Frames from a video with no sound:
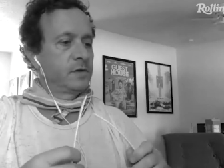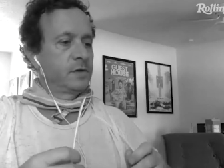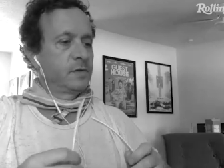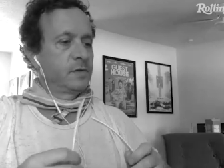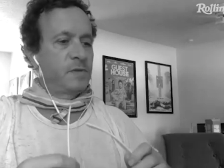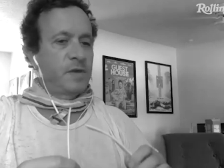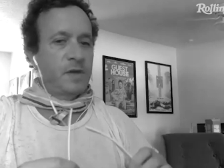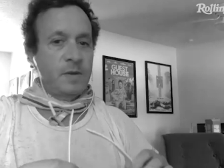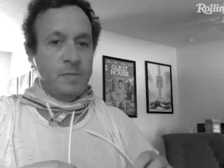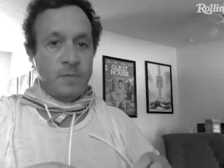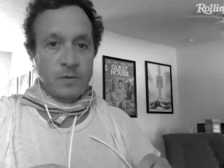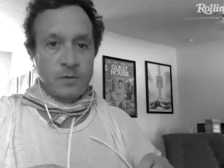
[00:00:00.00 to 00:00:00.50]

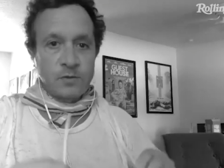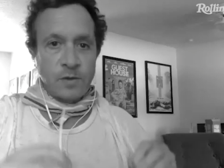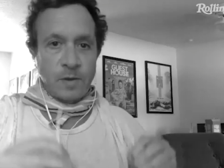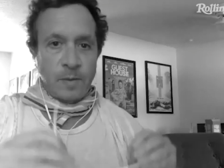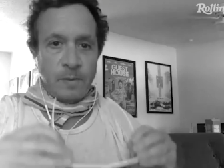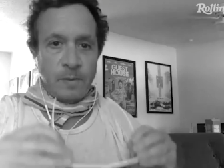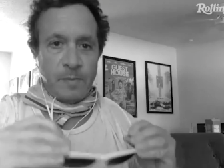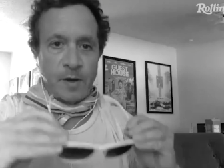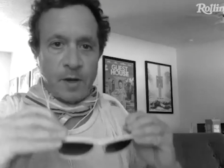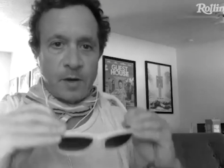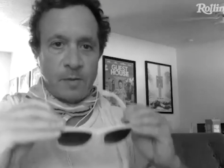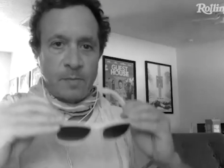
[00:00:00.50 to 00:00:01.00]
people doing
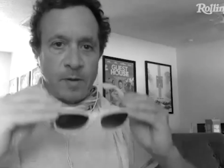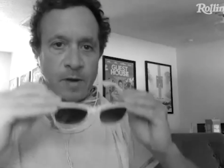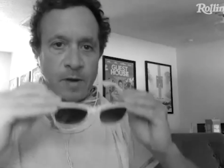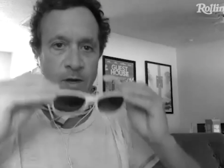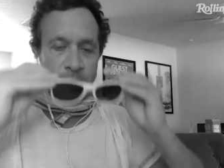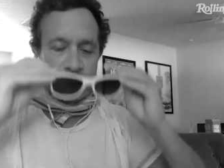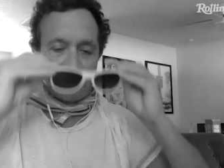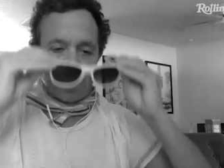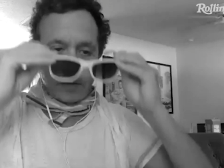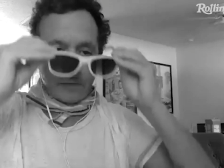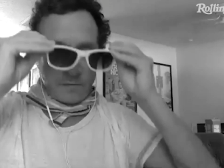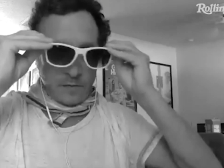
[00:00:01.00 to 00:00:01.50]
beer
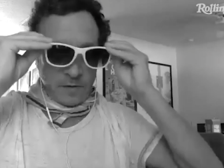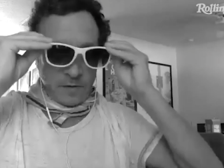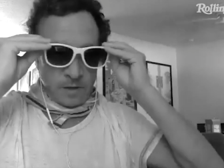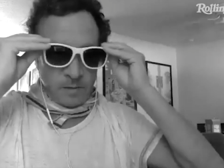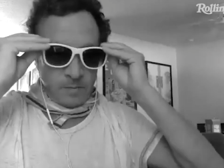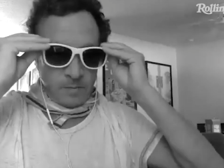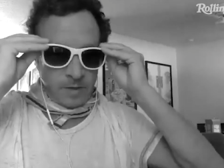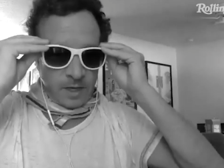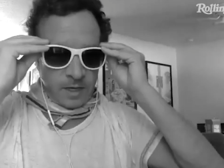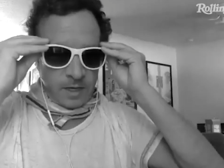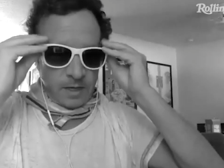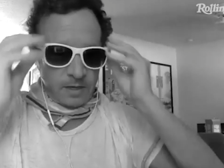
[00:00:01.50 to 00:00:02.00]
bongs in front of
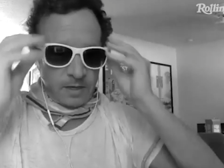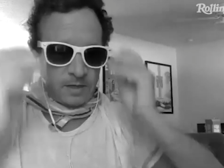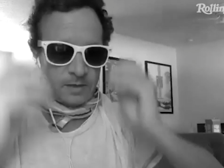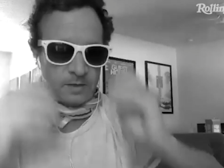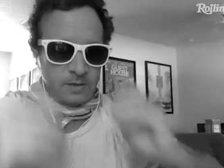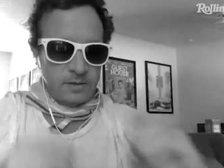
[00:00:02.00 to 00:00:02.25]
me and